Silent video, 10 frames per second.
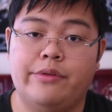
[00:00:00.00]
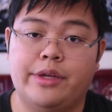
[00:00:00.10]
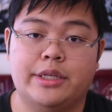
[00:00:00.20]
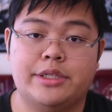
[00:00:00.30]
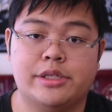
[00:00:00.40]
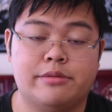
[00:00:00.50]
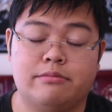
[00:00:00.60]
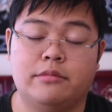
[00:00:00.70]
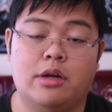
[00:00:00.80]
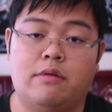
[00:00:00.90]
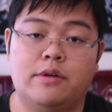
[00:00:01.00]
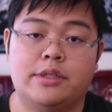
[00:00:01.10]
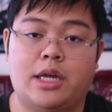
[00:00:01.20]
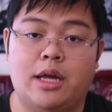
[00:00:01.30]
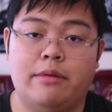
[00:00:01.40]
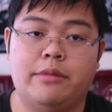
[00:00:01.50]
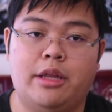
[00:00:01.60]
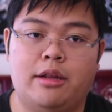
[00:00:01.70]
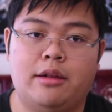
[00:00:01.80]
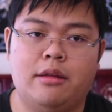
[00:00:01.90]
It's just over time
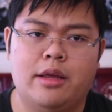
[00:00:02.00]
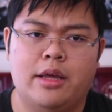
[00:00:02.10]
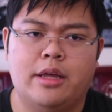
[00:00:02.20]
they'll